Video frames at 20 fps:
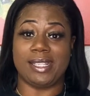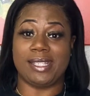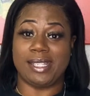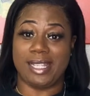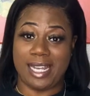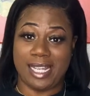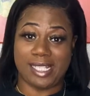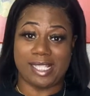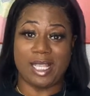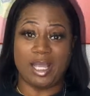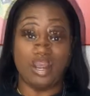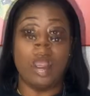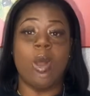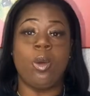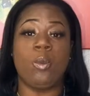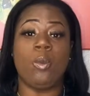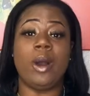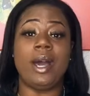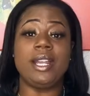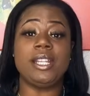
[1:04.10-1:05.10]
Let's go.
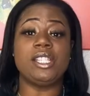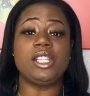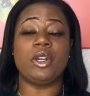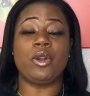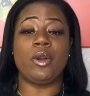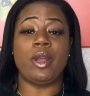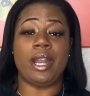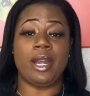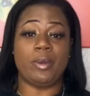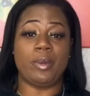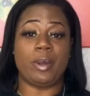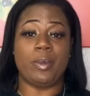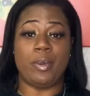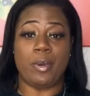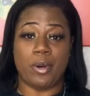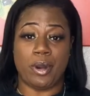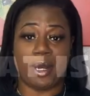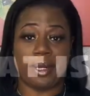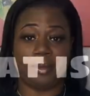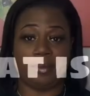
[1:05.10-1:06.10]
What is a credit
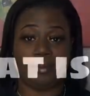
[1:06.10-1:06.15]
report?